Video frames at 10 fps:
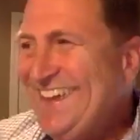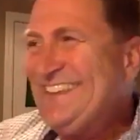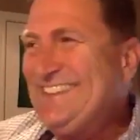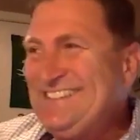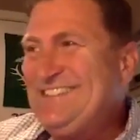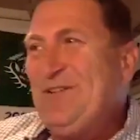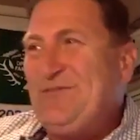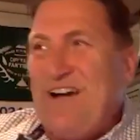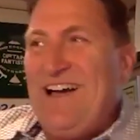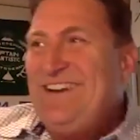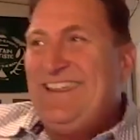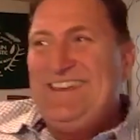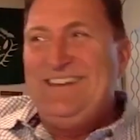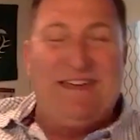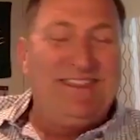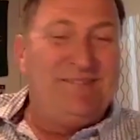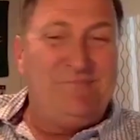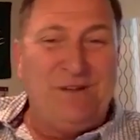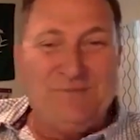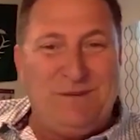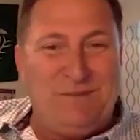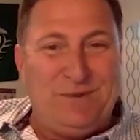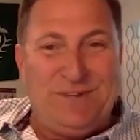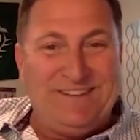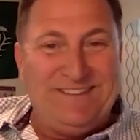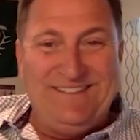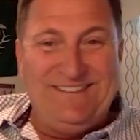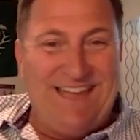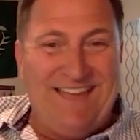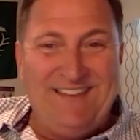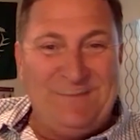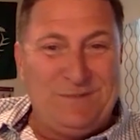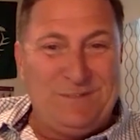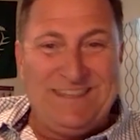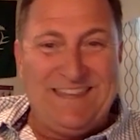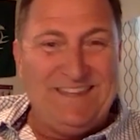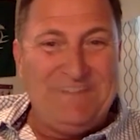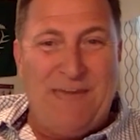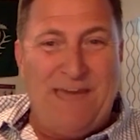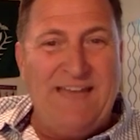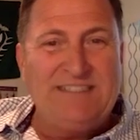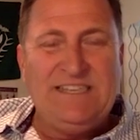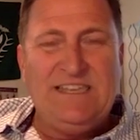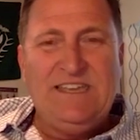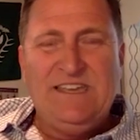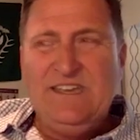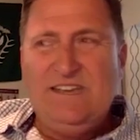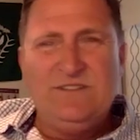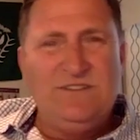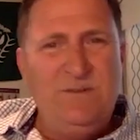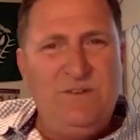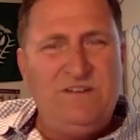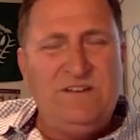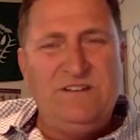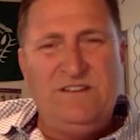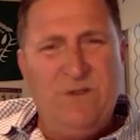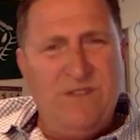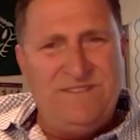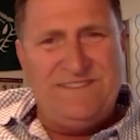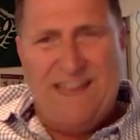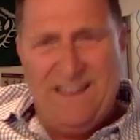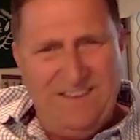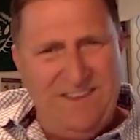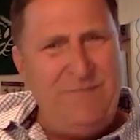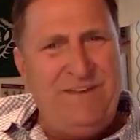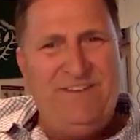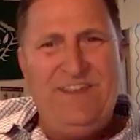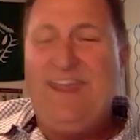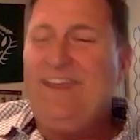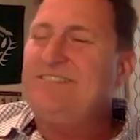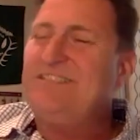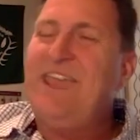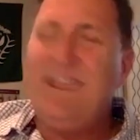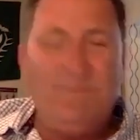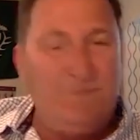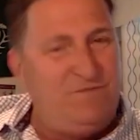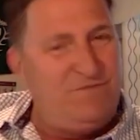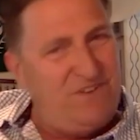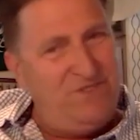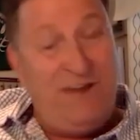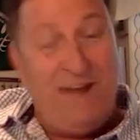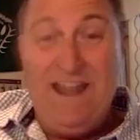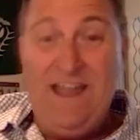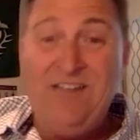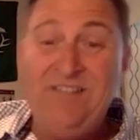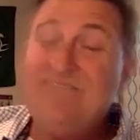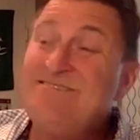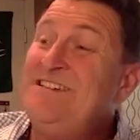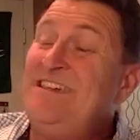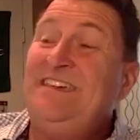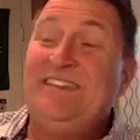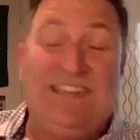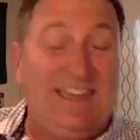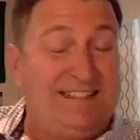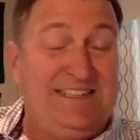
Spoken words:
this is '05. And I think by then most people had dial up was a thing of the past. He goes, are you on dial up? I go, yeah. He goes, hang up the phone right now, get